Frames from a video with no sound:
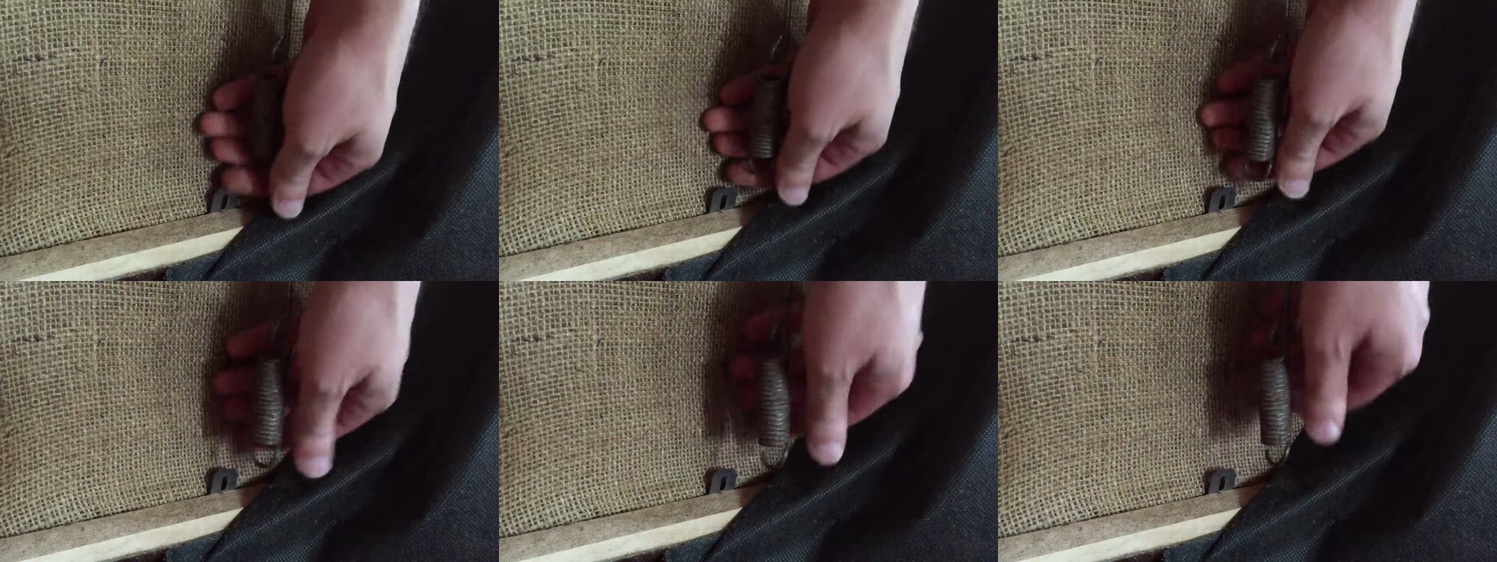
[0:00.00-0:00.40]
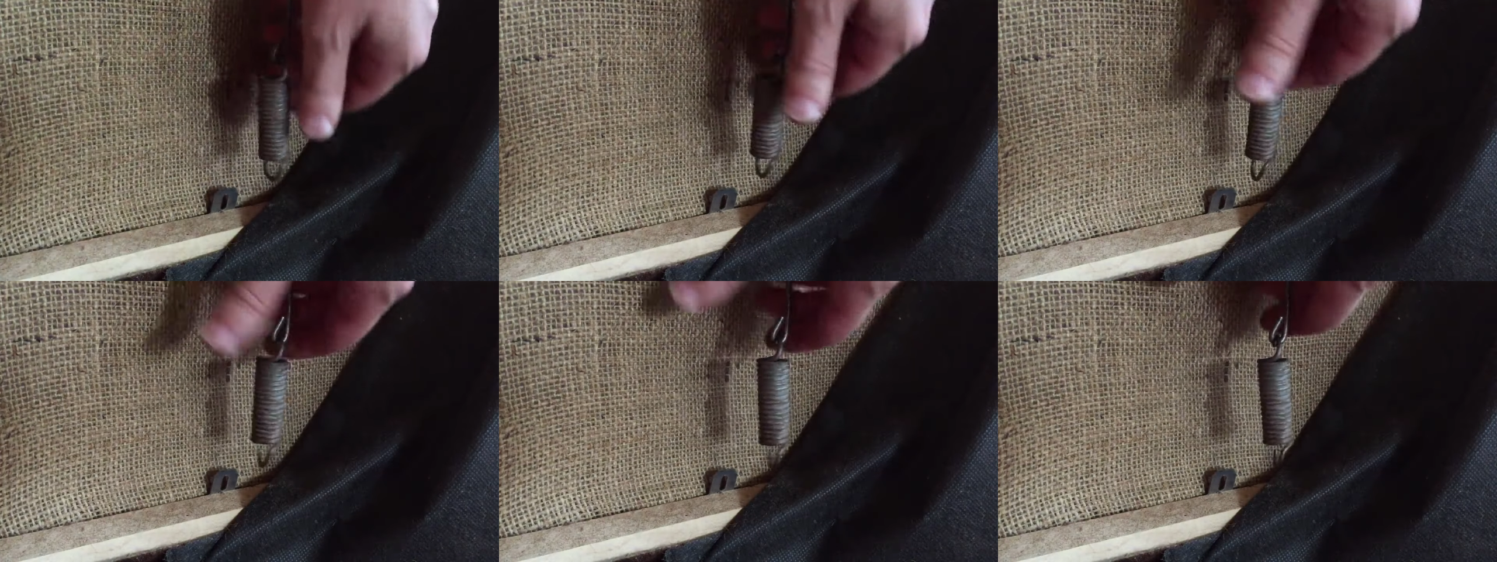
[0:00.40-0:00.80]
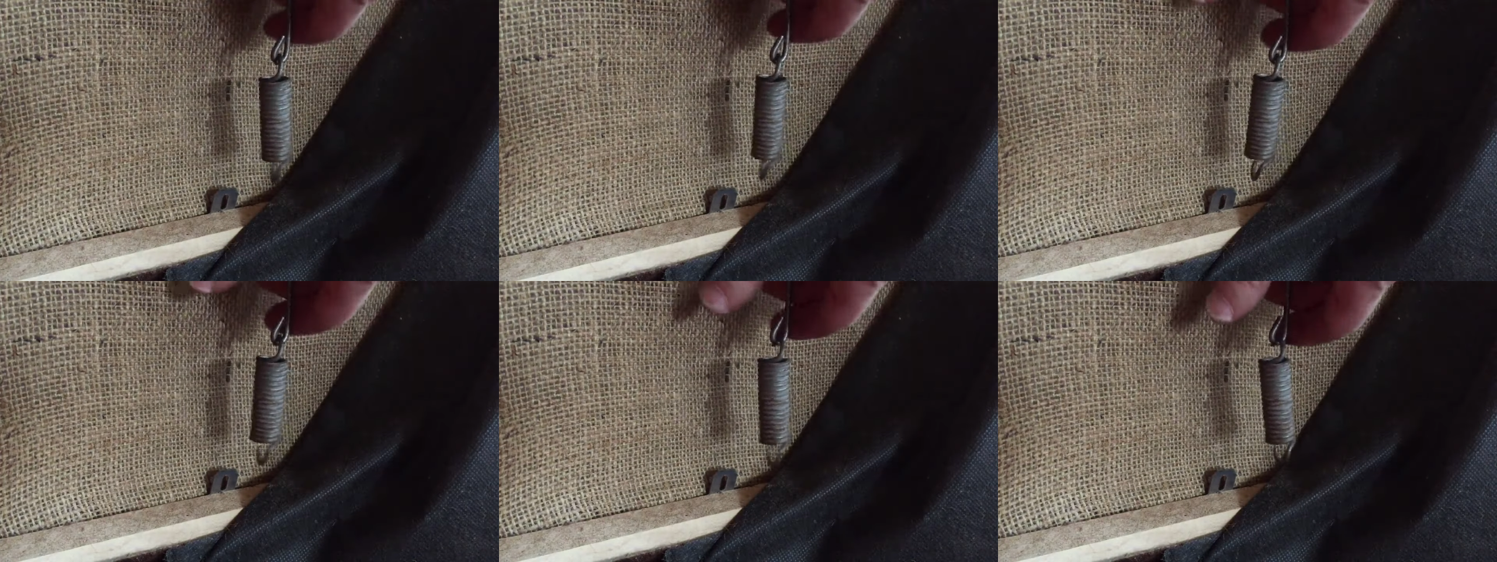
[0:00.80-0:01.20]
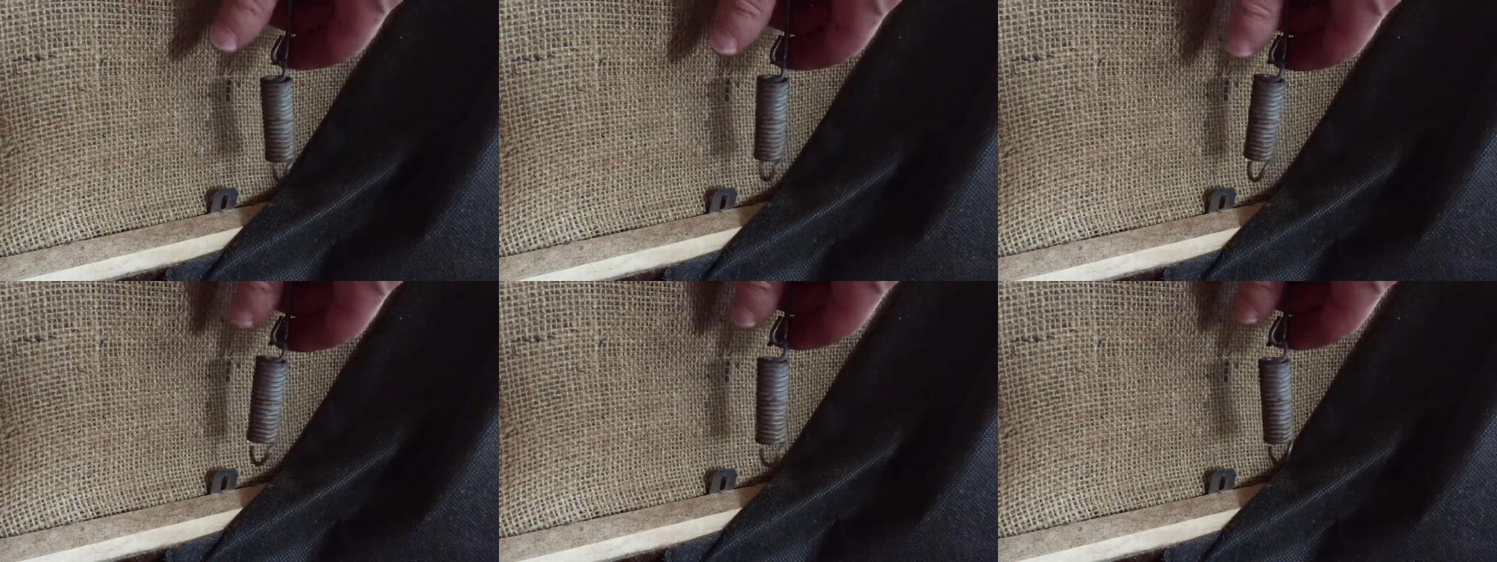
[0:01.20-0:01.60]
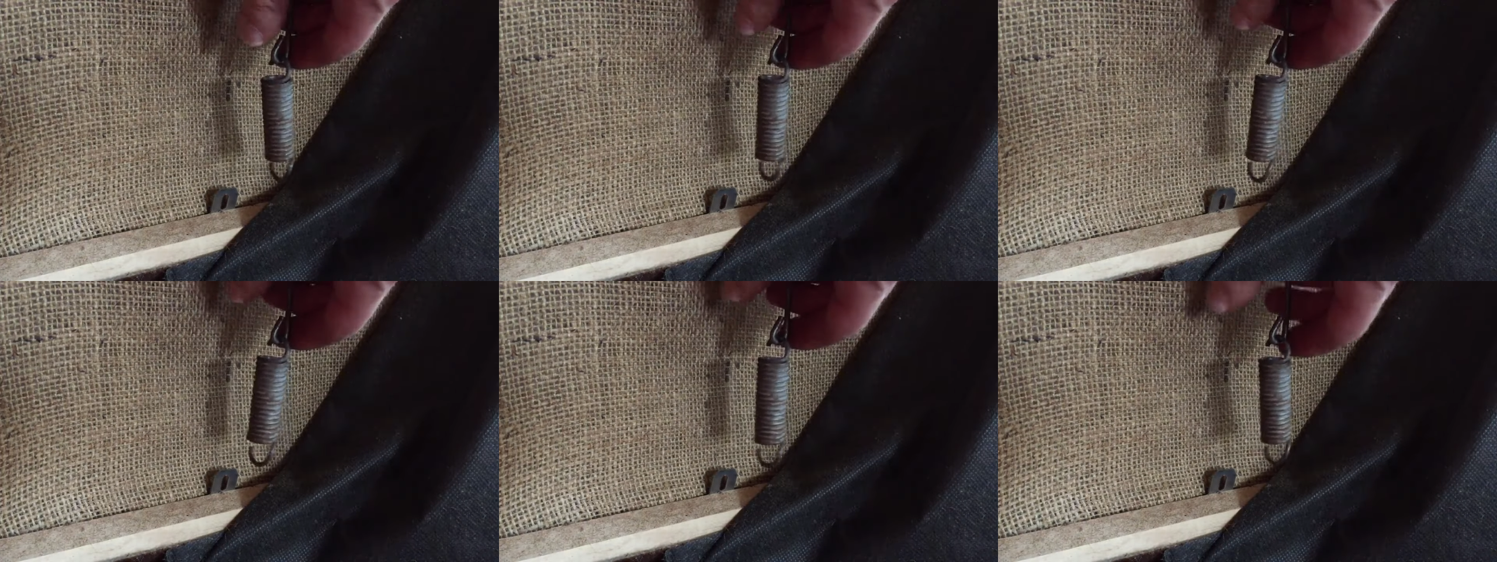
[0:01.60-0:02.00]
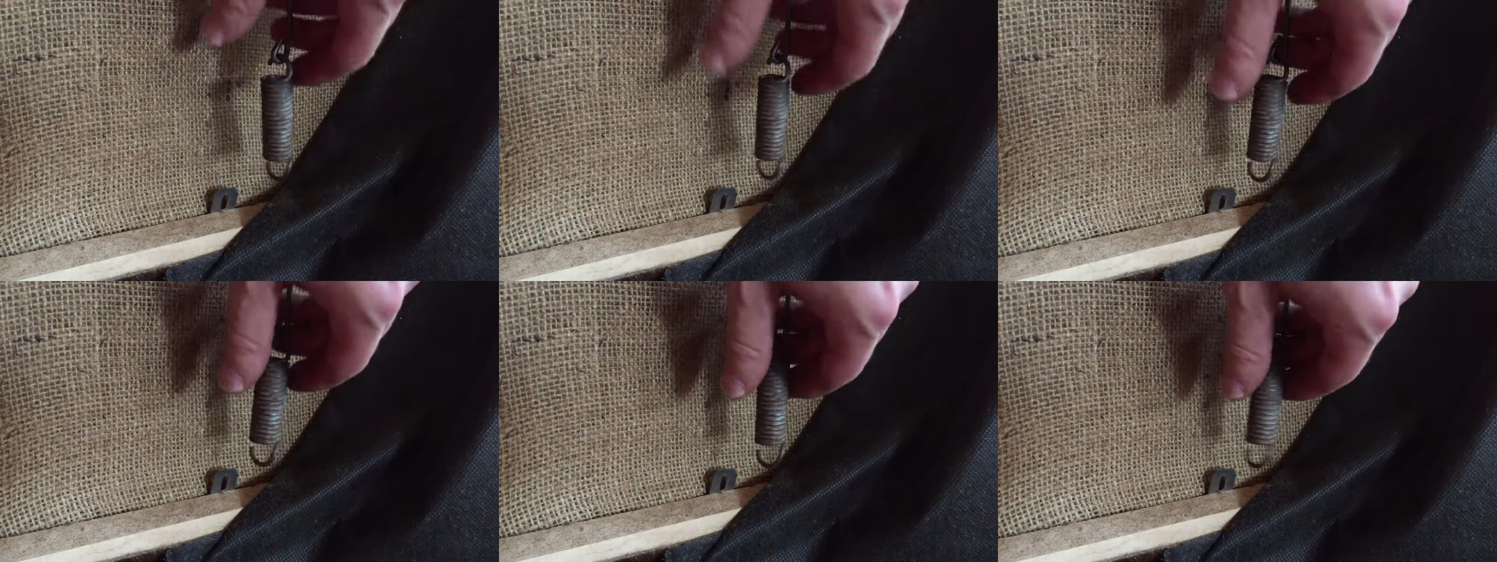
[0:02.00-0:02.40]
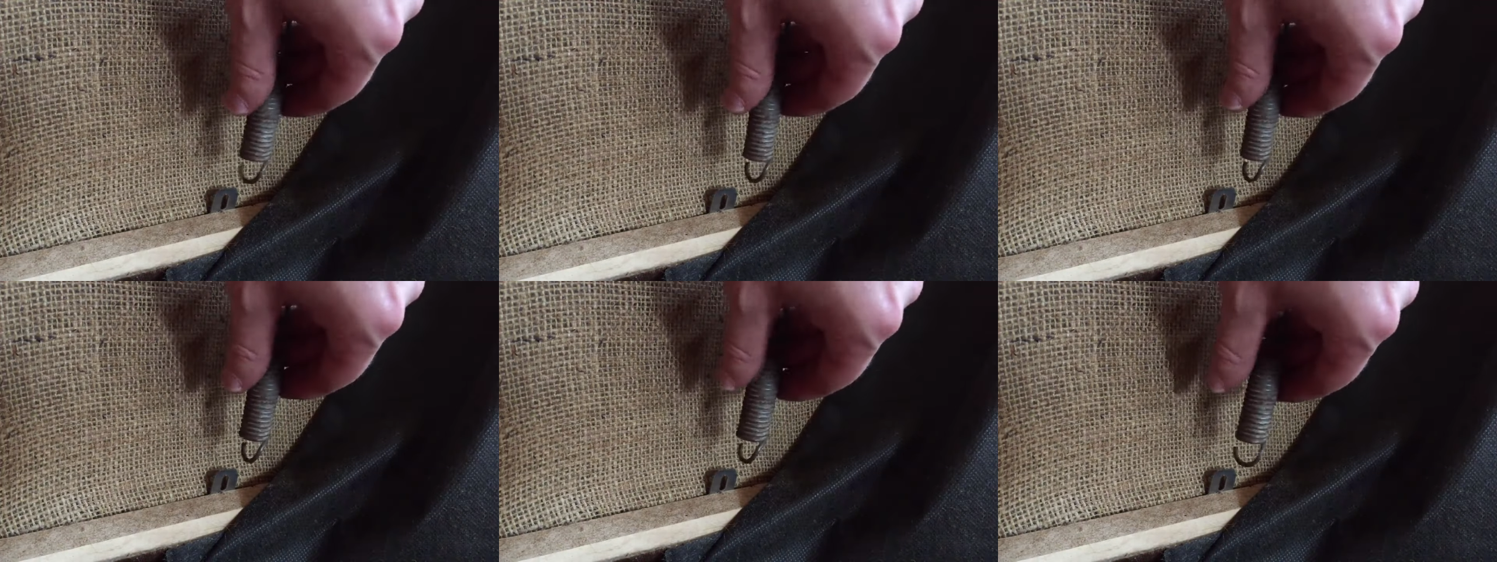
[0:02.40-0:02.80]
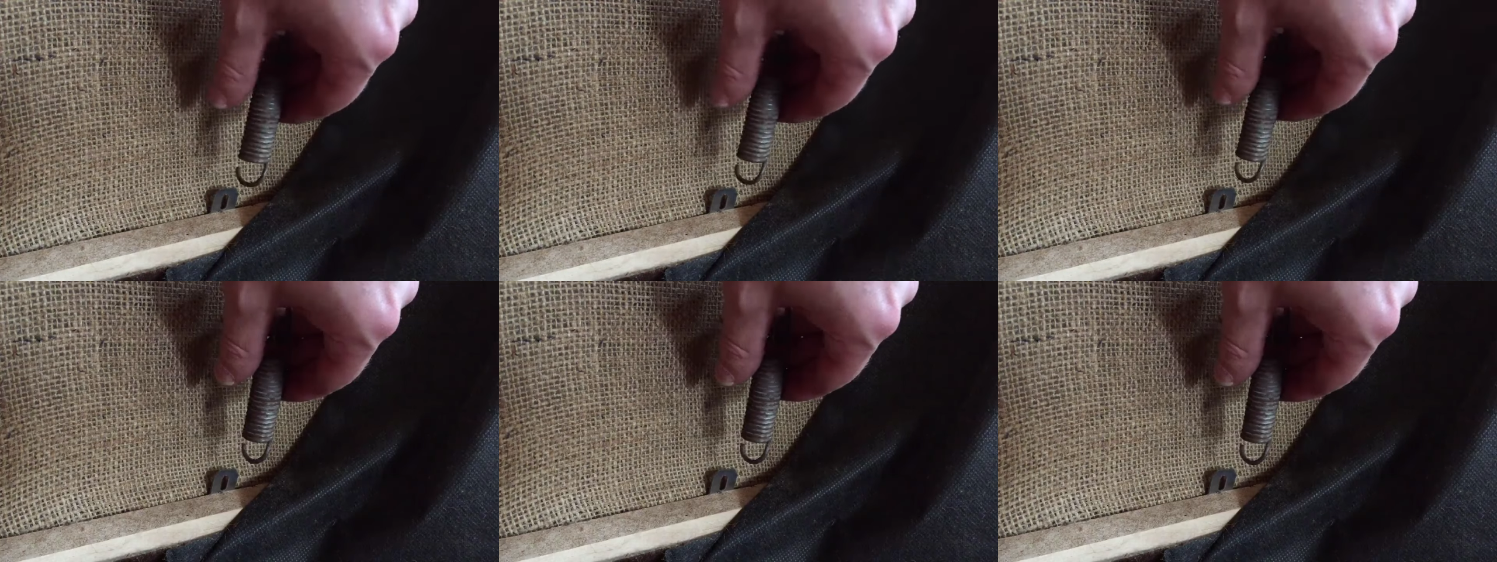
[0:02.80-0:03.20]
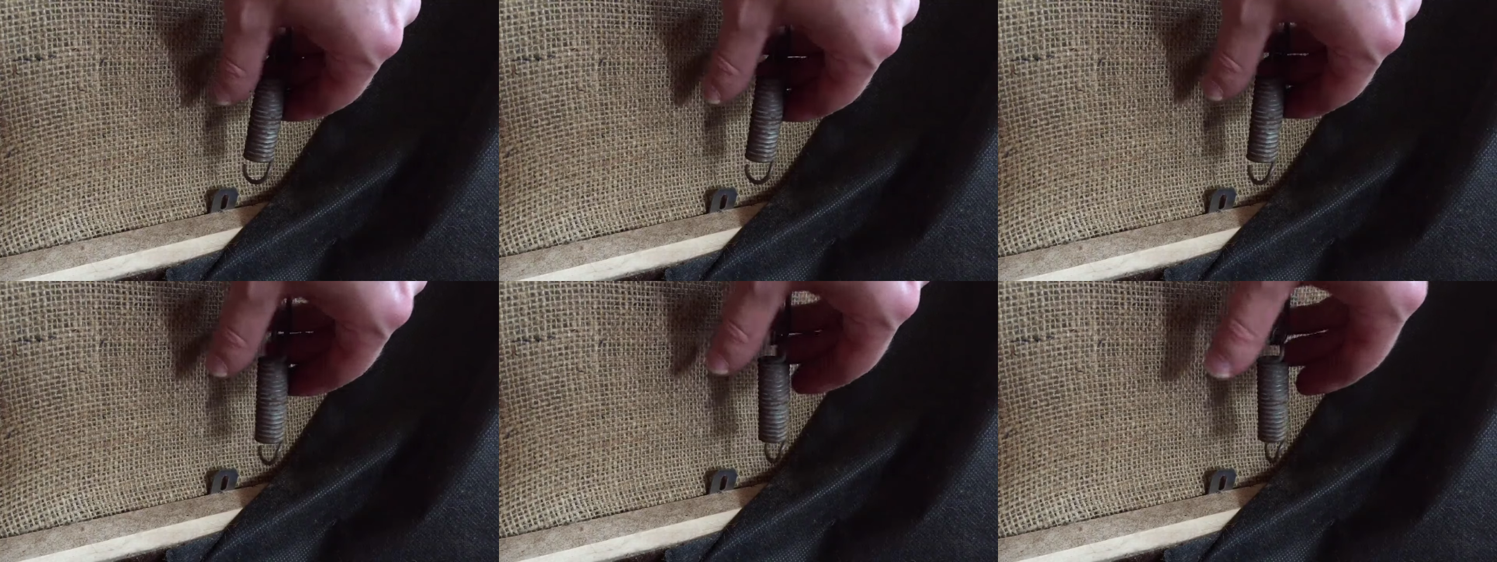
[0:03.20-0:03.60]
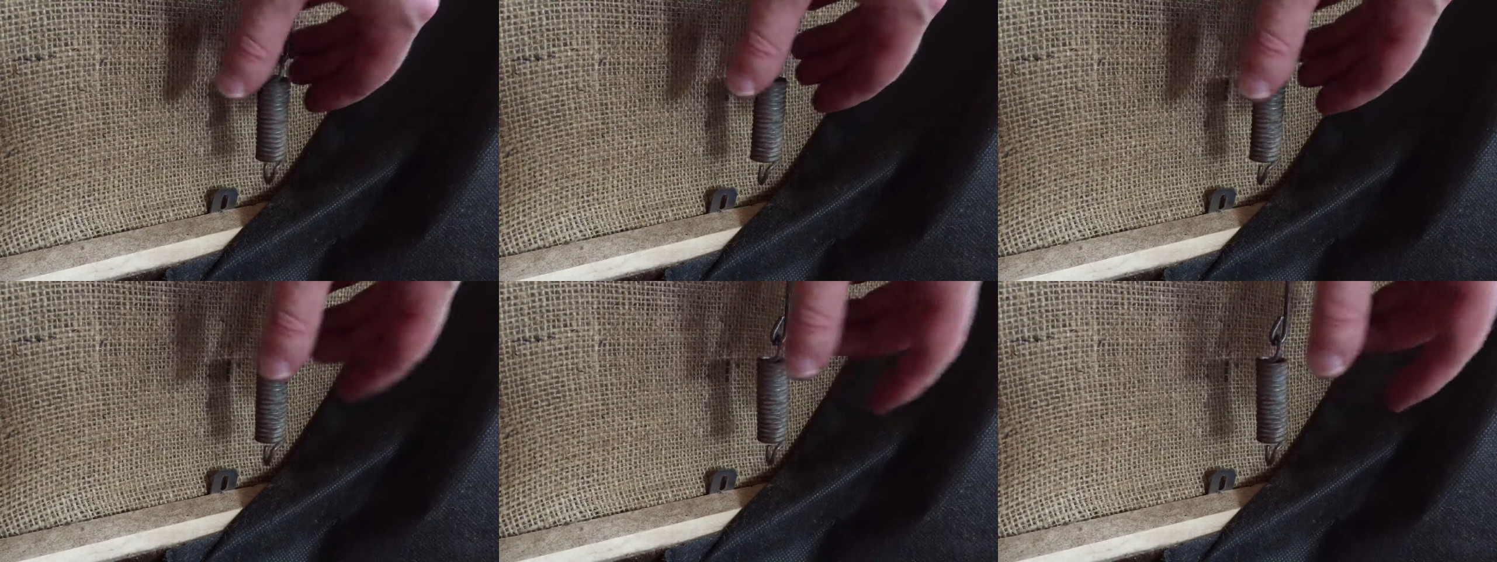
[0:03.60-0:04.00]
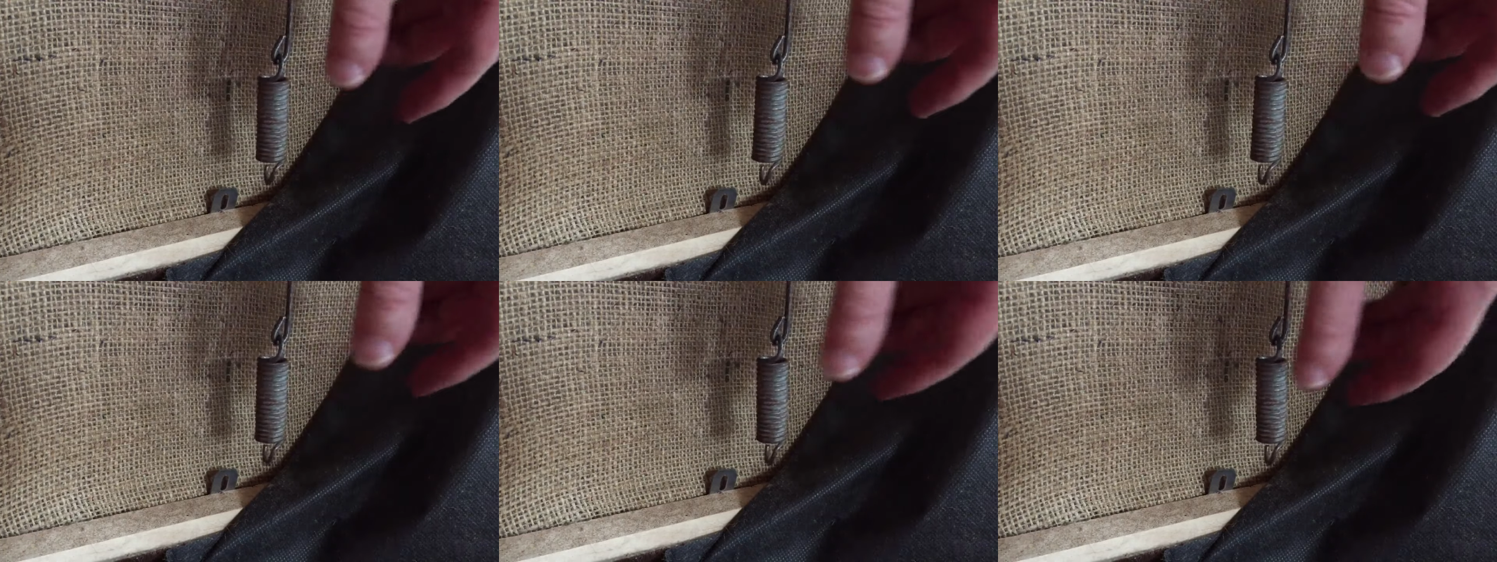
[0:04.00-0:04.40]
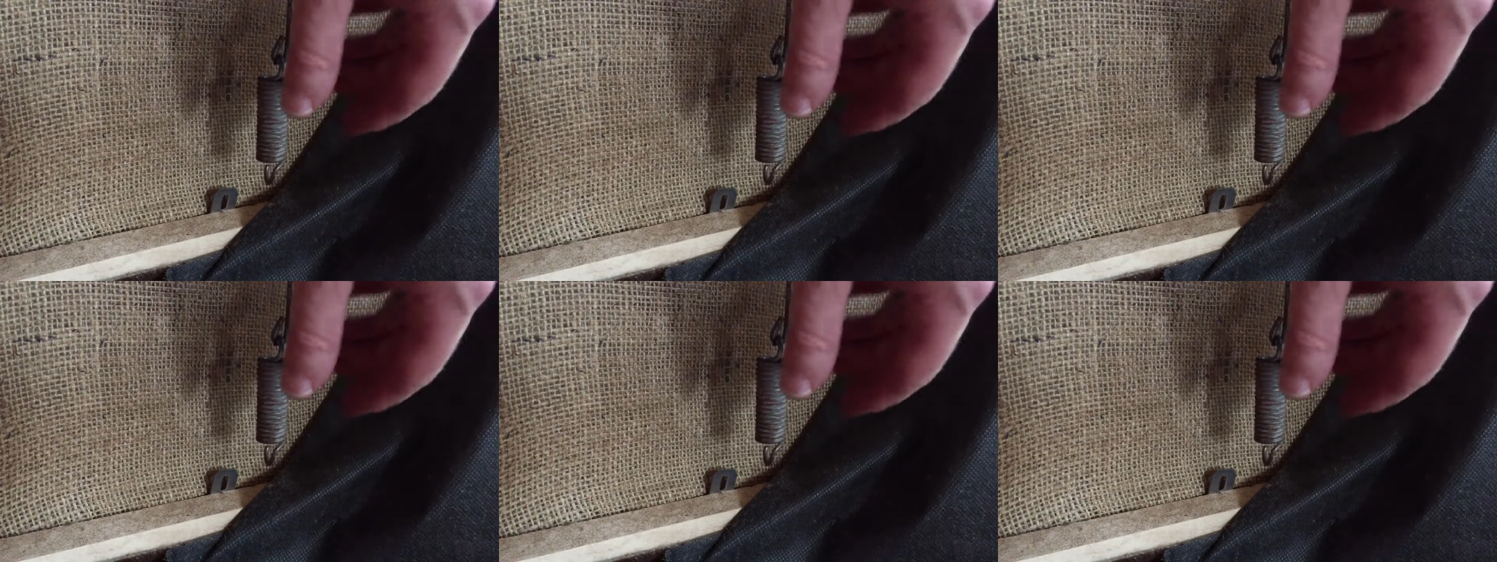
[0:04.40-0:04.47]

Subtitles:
[unreadable: no face in view]